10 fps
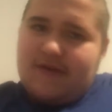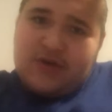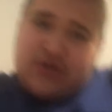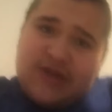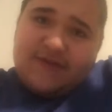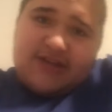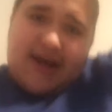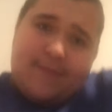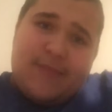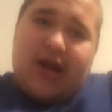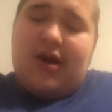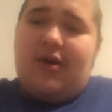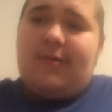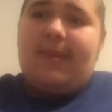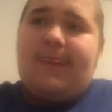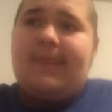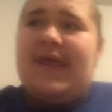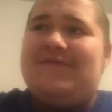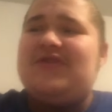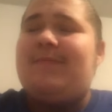I use that for the top of my hair,
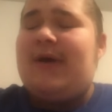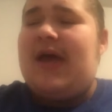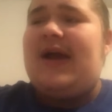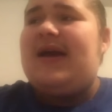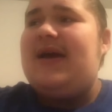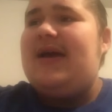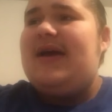and for the back,